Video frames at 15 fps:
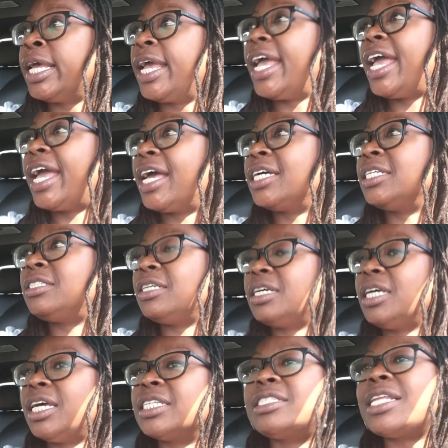And
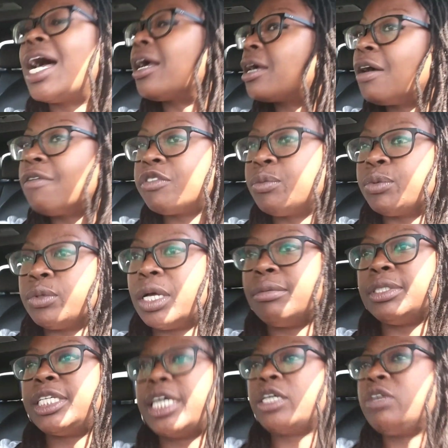it's not comfortable. I'm
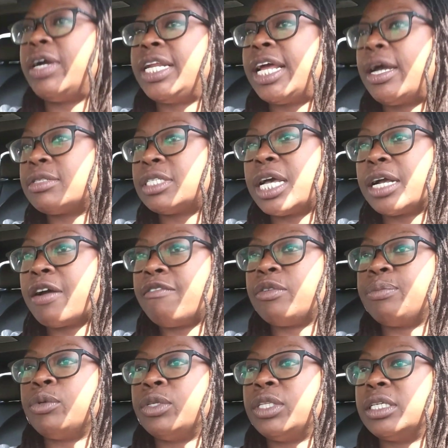gonna tell you right now, it's not
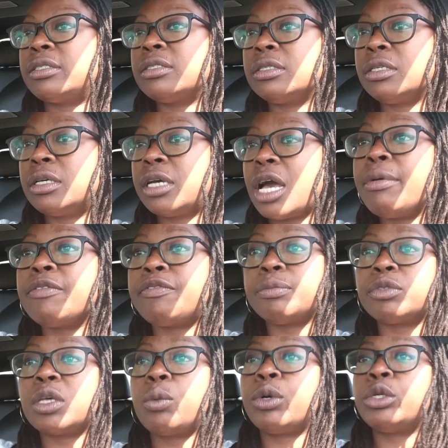comfortable. And this is coming from
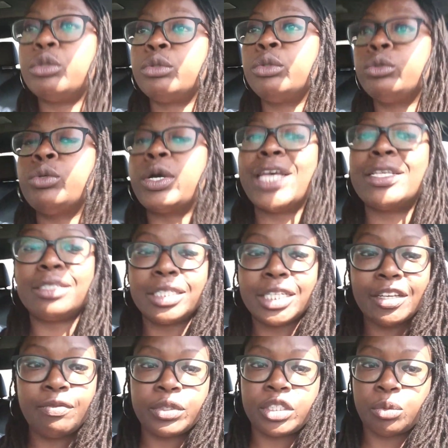someone who has
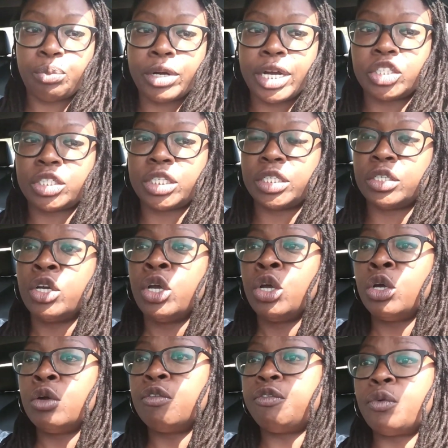lived with
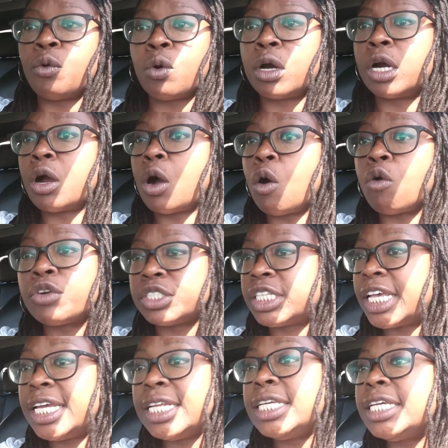depression for over
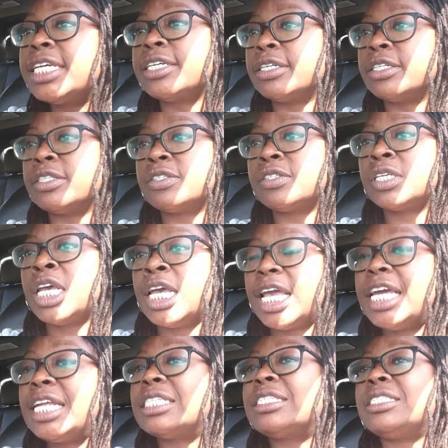10 years.
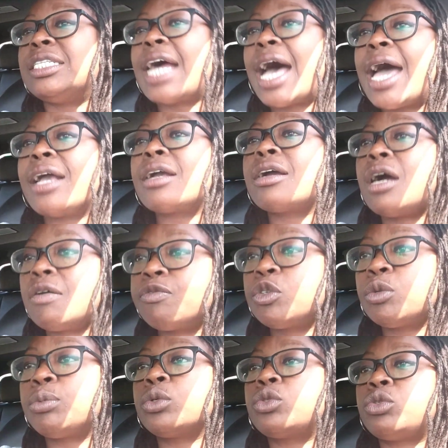It is not
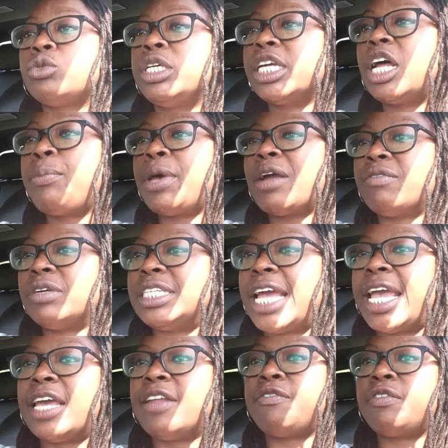comfortable to get up every
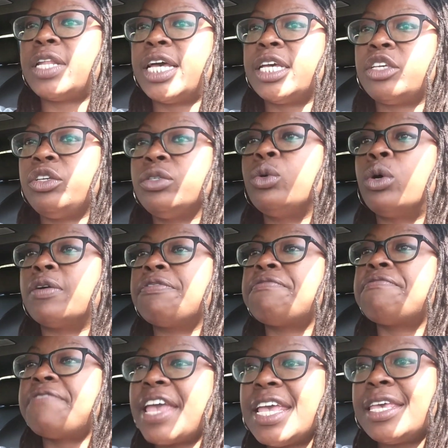day and feel like you are
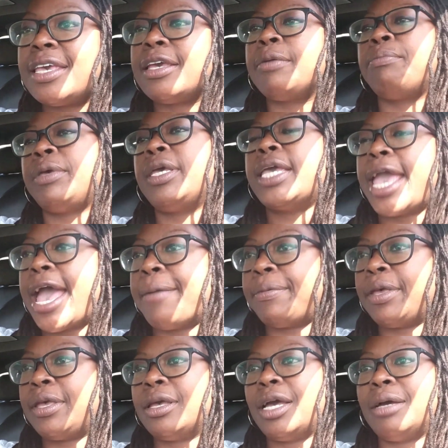faking being
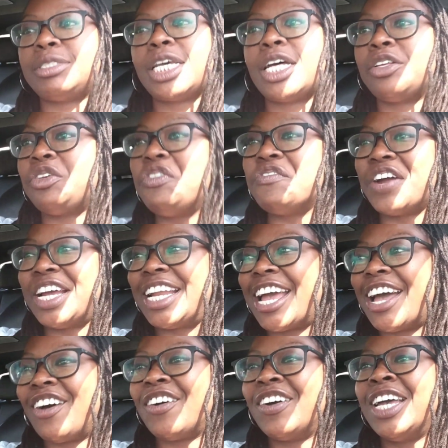happy. I'm telling you right
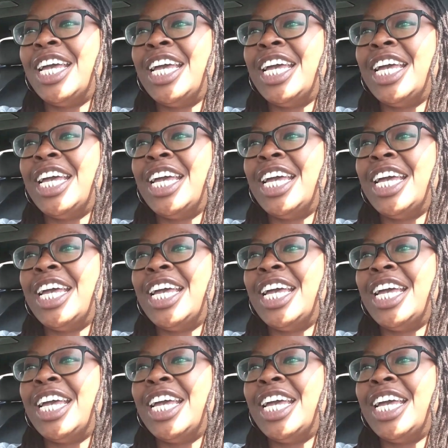now,